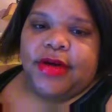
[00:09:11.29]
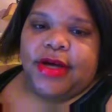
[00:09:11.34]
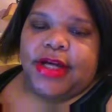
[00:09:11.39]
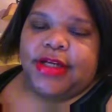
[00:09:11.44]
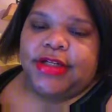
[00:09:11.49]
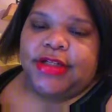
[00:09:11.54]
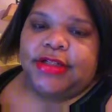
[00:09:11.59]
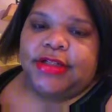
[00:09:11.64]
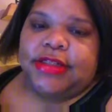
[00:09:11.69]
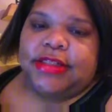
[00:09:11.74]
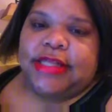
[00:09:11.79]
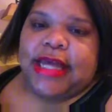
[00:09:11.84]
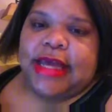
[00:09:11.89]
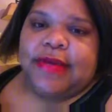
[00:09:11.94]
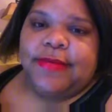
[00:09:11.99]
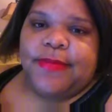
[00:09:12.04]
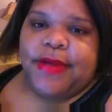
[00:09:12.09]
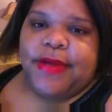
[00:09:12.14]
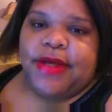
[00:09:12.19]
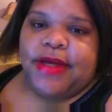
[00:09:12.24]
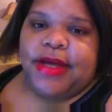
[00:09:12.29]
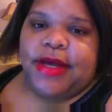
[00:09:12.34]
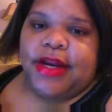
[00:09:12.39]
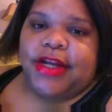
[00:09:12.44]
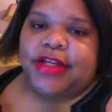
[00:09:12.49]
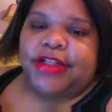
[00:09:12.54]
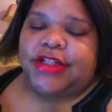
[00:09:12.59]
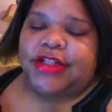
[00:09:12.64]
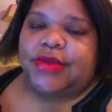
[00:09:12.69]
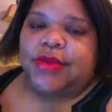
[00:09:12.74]
Can't just date me?
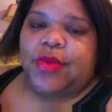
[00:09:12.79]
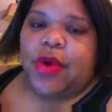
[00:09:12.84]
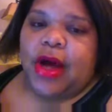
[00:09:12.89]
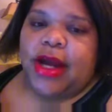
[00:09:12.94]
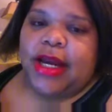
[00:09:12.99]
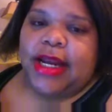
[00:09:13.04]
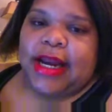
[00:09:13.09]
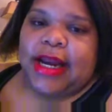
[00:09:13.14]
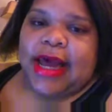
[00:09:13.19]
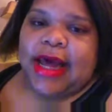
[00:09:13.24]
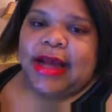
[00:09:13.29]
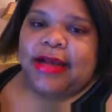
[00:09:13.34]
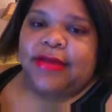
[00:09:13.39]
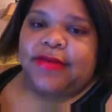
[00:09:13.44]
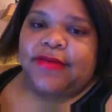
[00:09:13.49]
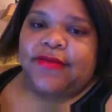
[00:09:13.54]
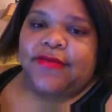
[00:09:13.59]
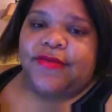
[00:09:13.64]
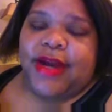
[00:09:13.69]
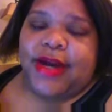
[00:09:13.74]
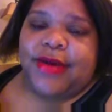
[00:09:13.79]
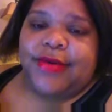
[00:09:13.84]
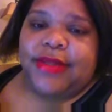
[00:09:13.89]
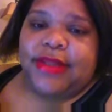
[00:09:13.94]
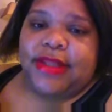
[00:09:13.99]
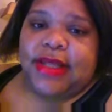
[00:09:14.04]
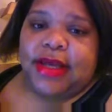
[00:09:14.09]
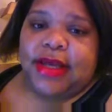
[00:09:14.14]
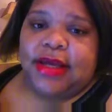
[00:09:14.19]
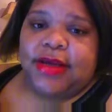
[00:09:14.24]
And as she's walking out of the
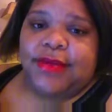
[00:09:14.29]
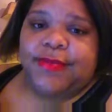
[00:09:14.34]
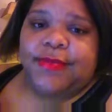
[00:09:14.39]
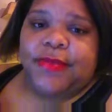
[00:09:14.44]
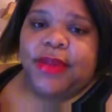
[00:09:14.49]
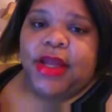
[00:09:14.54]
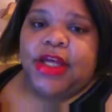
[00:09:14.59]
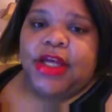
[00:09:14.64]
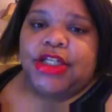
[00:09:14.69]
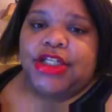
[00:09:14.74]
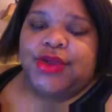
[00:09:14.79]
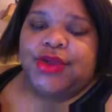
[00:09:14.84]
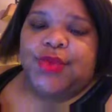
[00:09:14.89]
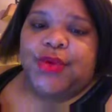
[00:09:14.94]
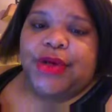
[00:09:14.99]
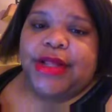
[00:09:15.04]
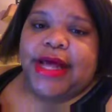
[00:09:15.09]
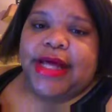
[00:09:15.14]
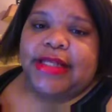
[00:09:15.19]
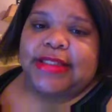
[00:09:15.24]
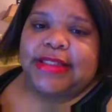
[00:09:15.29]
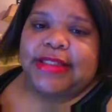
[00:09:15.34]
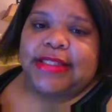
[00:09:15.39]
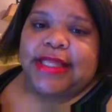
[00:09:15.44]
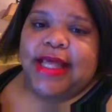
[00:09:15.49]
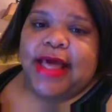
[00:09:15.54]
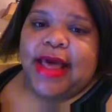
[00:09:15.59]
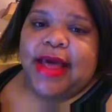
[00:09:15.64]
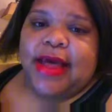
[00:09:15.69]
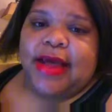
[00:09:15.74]
fairy thing, she
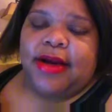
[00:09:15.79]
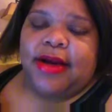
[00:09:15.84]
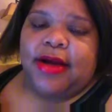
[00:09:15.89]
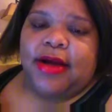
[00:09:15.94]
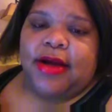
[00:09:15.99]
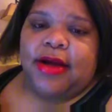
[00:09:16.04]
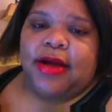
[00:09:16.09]
realizes that,